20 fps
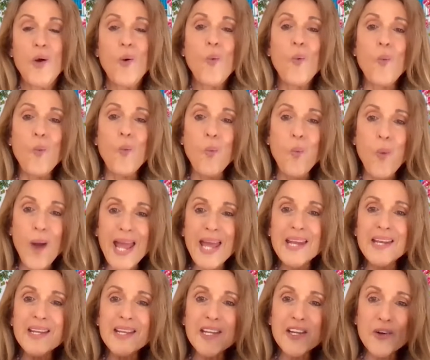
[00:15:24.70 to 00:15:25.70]

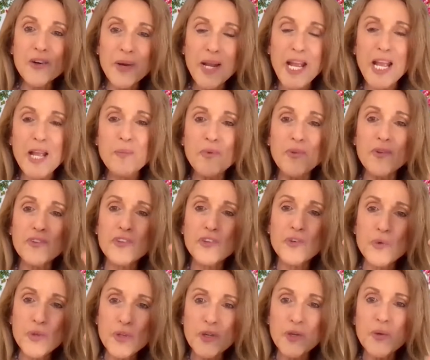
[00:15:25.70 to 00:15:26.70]
When you're able
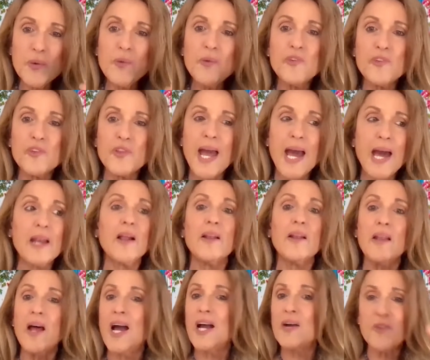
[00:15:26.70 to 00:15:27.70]
to use that,
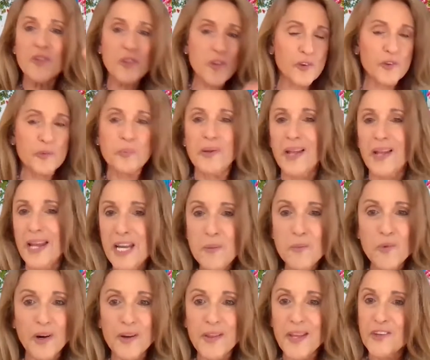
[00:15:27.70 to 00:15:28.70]
along with there's plenty
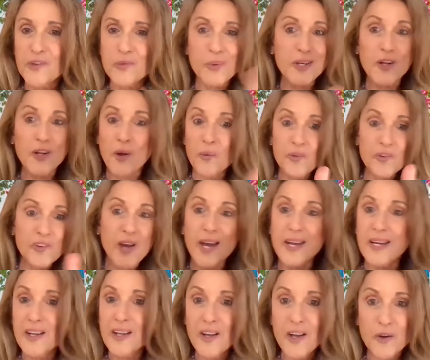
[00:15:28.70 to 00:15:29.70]
more, that's what goes on
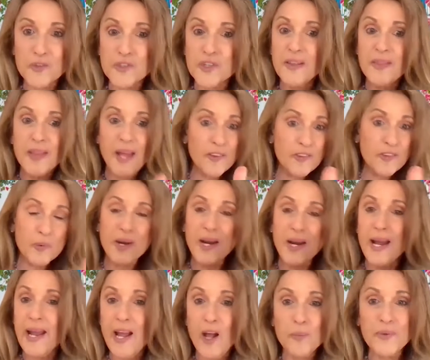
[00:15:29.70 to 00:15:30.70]
in coaching. That's what I
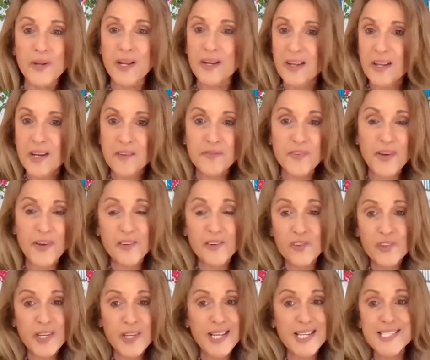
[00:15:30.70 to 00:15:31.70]
helped identify
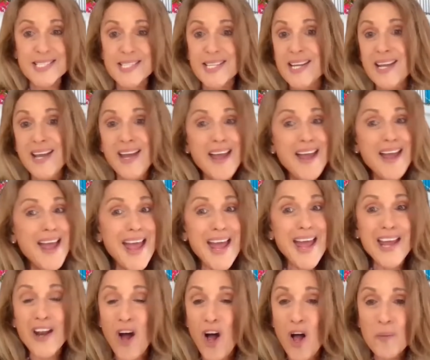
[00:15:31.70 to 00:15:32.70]
Stacy
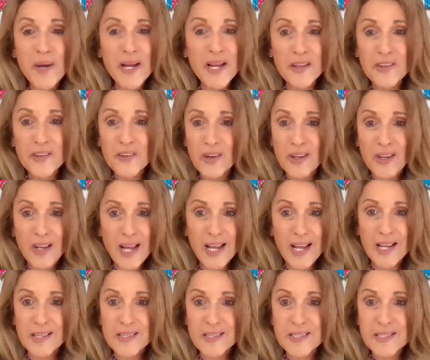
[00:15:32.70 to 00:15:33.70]
and all my other
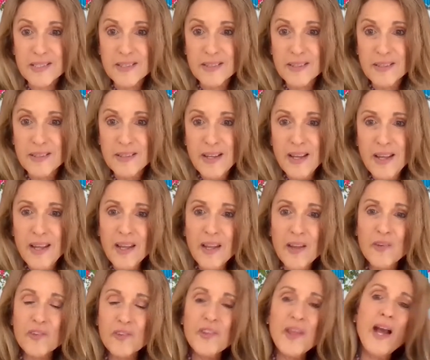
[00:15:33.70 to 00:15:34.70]
clients,
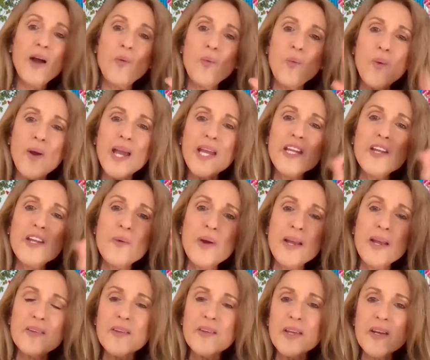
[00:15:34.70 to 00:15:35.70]
is that when you
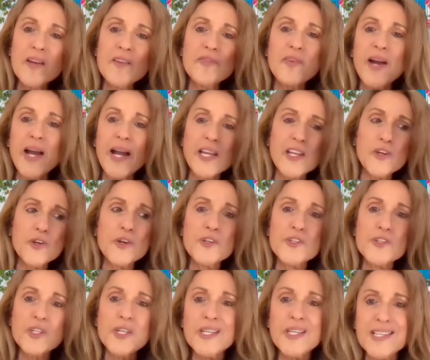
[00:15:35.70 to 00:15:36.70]
identify your
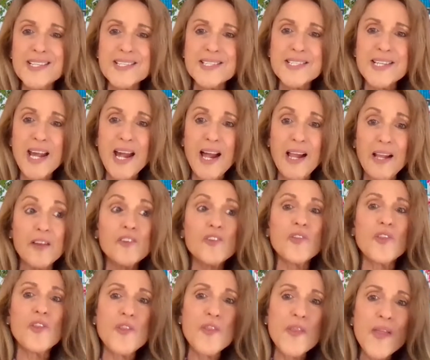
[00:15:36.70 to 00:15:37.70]
genius talents,
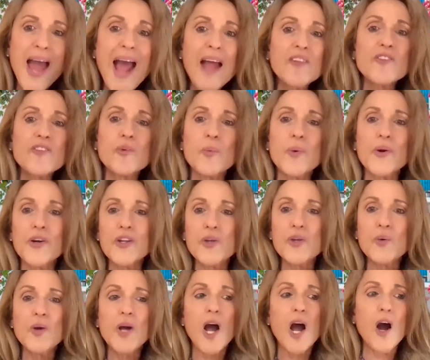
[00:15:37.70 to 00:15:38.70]
that's where
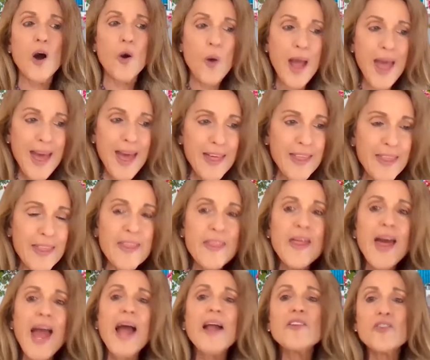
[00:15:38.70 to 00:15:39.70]
you go.
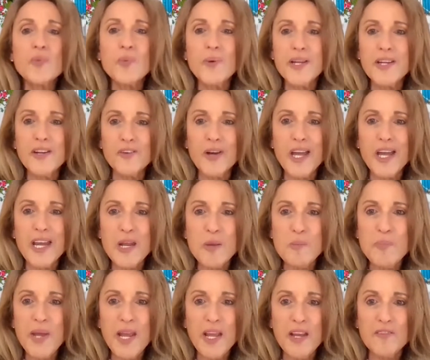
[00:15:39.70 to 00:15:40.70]
That's what you're getting
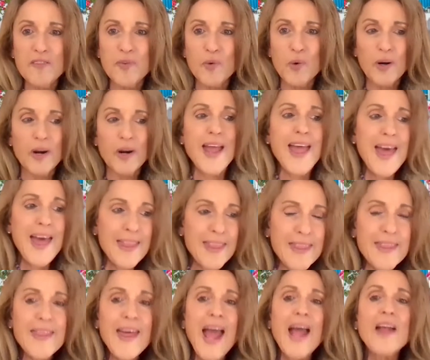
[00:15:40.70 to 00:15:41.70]
paid for.
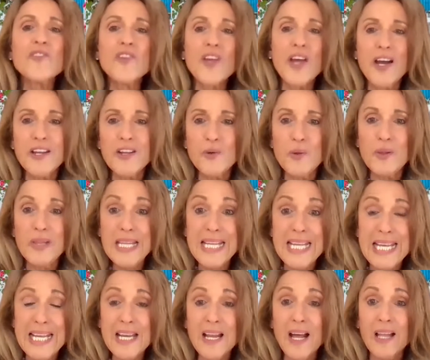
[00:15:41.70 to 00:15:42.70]
That's how you
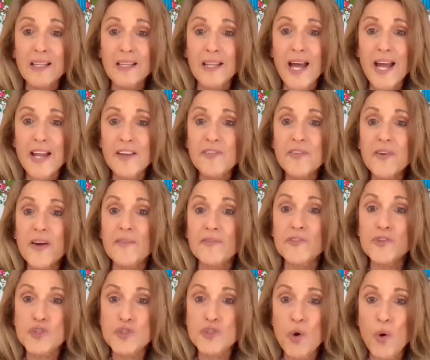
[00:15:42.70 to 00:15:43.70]
lead a life
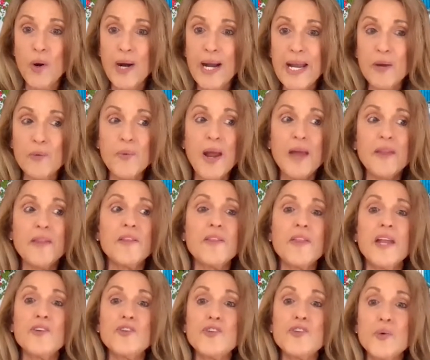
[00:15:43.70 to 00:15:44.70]
of joy rather
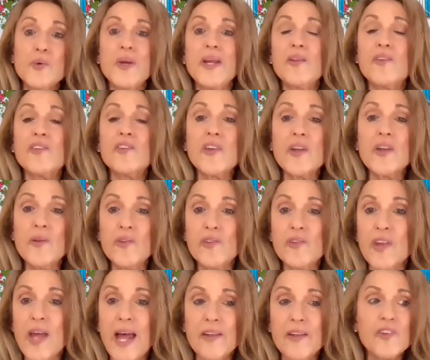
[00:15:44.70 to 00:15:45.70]
than doing skill
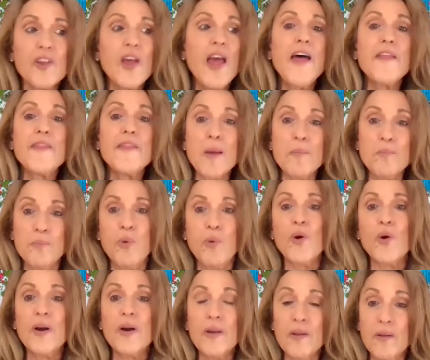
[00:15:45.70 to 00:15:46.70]
sets that
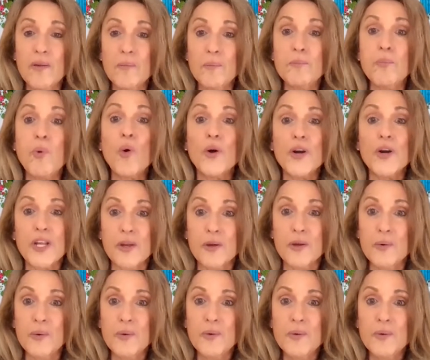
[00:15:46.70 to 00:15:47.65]
bore you.